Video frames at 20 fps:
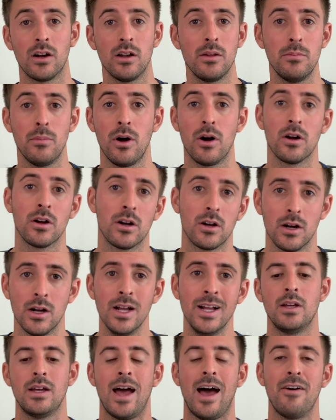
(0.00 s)
Munger
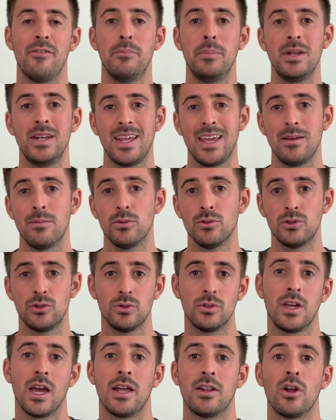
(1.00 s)
have been able to
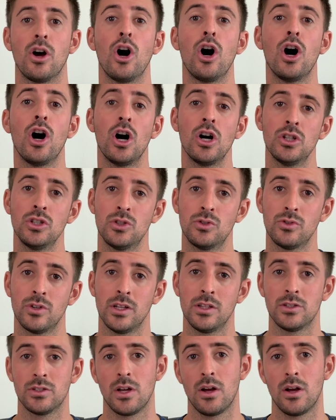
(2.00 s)
get hundreds